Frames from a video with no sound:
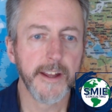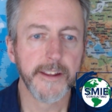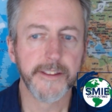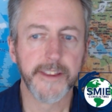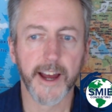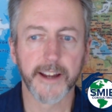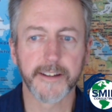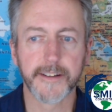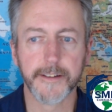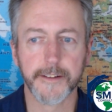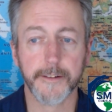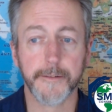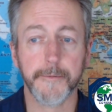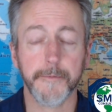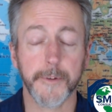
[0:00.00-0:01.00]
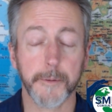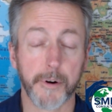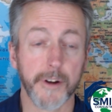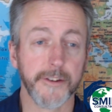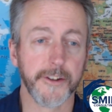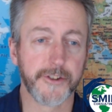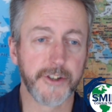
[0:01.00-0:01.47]
that
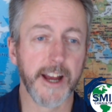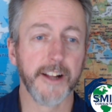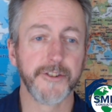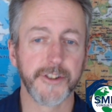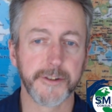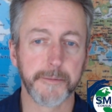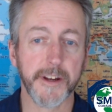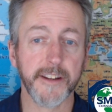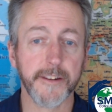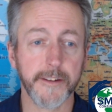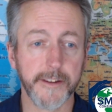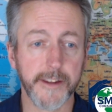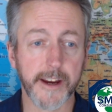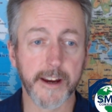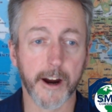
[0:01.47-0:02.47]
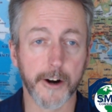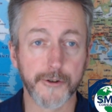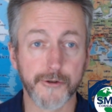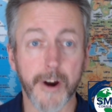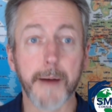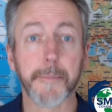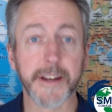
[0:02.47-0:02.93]
the challenge has been they are
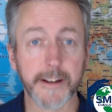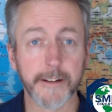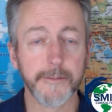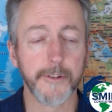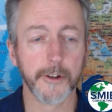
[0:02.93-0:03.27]
dropping.